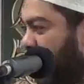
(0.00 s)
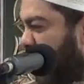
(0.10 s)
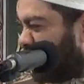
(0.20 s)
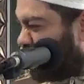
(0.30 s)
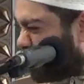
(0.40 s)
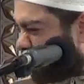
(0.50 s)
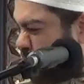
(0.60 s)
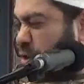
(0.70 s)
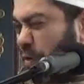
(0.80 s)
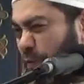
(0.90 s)
And to
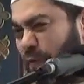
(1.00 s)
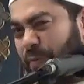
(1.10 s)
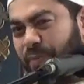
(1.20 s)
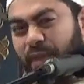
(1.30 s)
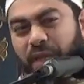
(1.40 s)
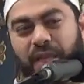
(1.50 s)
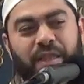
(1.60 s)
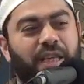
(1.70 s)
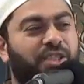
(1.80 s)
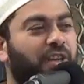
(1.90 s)
prove
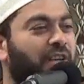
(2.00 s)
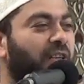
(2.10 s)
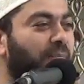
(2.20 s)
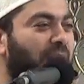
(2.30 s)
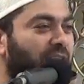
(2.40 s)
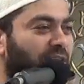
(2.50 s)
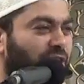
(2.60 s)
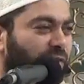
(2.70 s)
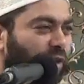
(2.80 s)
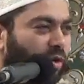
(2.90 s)
the eternal message
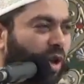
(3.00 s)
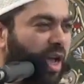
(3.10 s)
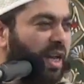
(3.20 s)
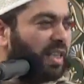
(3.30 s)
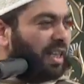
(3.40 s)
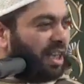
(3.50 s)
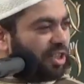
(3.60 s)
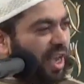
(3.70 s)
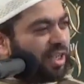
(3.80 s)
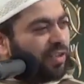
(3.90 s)
of the Quran and the
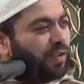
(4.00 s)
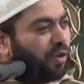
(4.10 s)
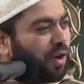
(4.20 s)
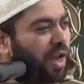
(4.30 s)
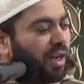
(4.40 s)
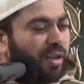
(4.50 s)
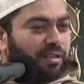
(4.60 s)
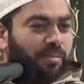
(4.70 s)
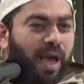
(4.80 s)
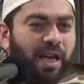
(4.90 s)
ijaz of the Quran,
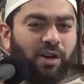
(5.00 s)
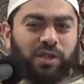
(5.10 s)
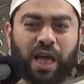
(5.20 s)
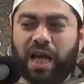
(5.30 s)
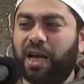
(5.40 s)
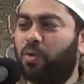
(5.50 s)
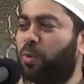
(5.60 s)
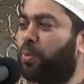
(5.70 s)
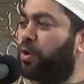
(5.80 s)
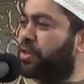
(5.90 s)
Allah subhanahu wa ta'ala
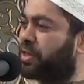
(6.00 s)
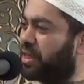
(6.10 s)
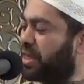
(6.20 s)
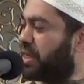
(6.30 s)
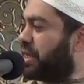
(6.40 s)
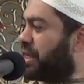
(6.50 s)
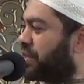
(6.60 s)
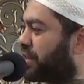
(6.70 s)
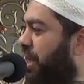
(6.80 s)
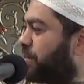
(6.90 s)
will put
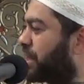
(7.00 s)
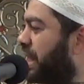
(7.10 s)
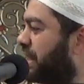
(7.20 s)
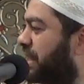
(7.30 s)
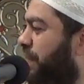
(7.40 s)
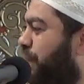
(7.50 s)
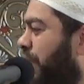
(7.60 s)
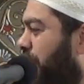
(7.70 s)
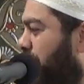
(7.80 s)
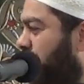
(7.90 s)
some
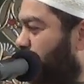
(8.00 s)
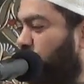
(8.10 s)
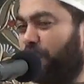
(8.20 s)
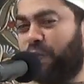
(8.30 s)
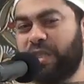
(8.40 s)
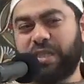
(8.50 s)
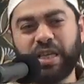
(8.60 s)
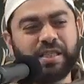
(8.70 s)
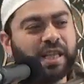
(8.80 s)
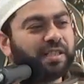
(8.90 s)
scientific
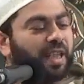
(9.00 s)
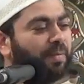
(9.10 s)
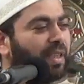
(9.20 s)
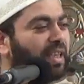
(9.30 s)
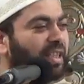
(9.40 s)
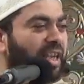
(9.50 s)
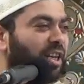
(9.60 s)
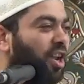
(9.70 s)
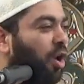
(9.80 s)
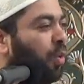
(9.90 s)
references and some things
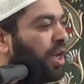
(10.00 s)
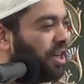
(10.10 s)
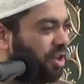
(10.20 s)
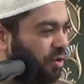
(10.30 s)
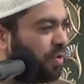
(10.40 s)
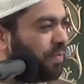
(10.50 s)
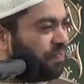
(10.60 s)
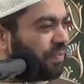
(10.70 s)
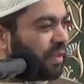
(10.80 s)
that no one knew